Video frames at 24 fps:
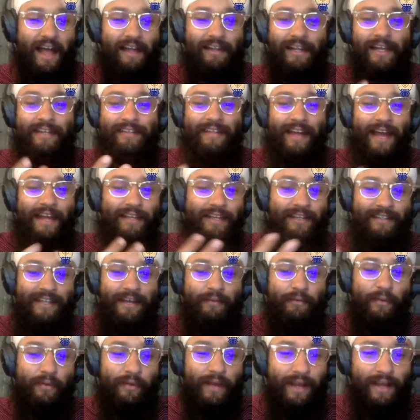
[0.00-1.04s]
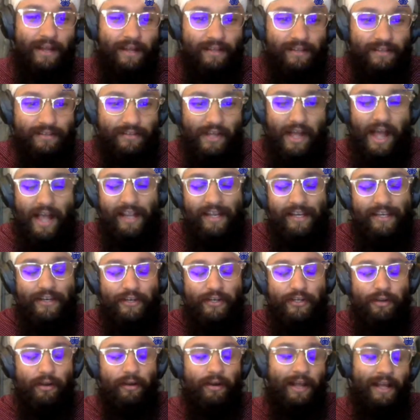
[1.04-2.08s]
I like that I can hear
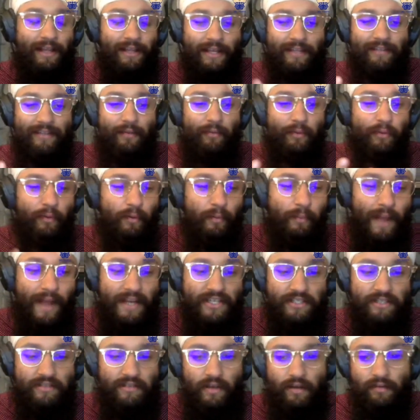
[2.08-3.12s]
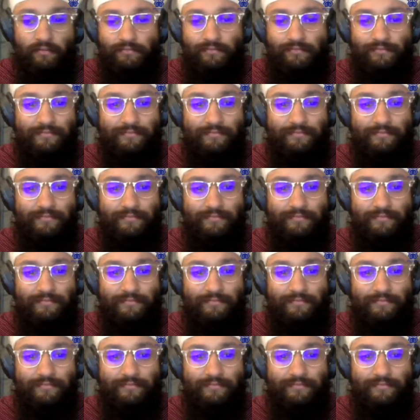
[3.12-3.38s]
you all right. I like that we were matching though.